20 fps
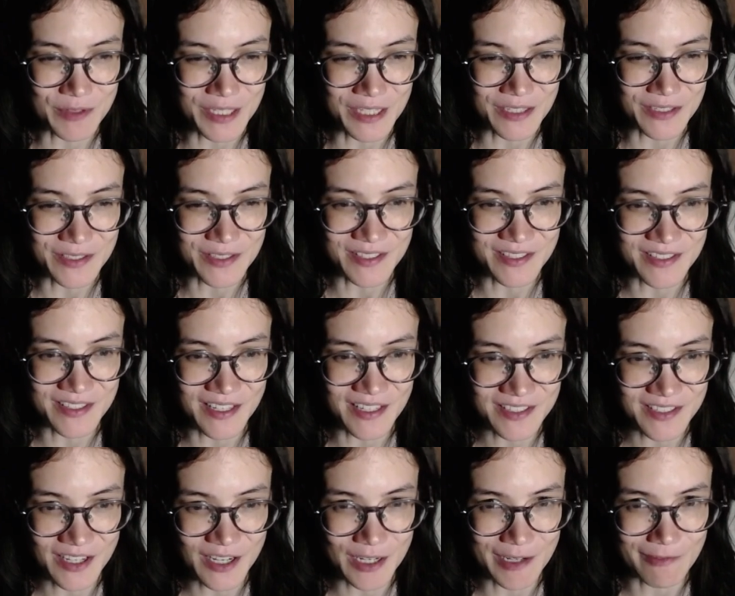videos, because
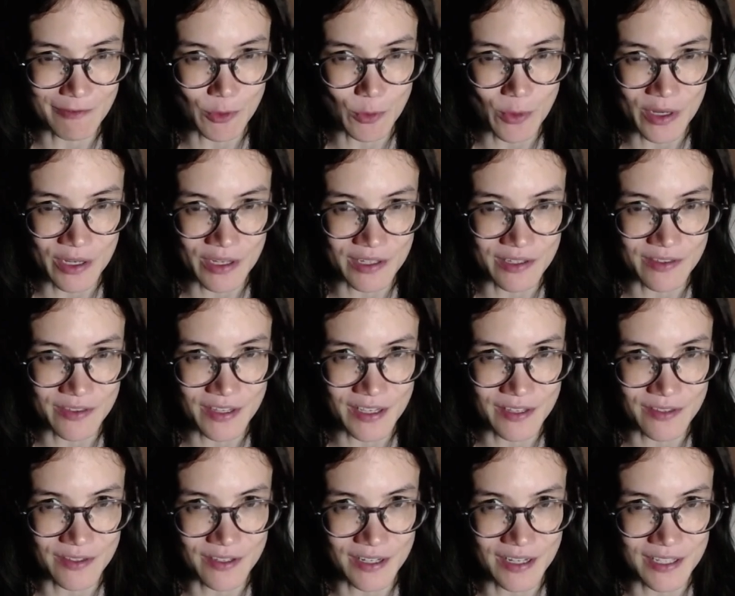that's kind of a weird
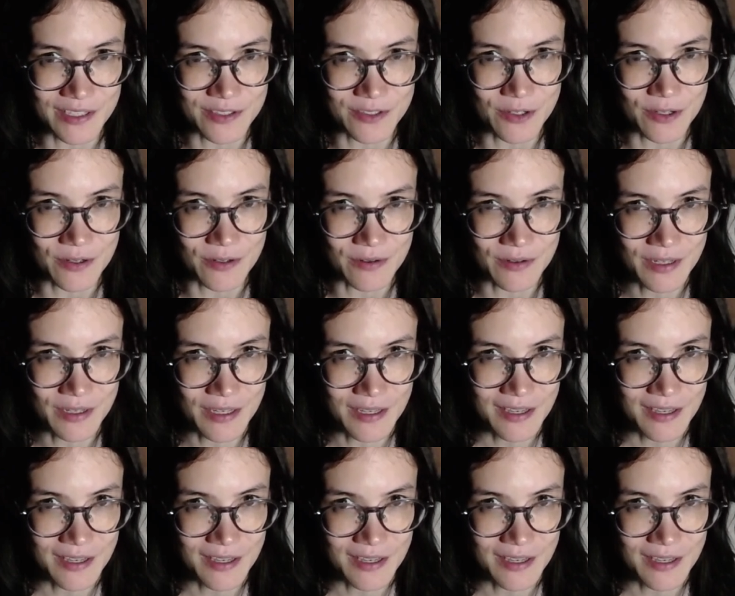thing that I do.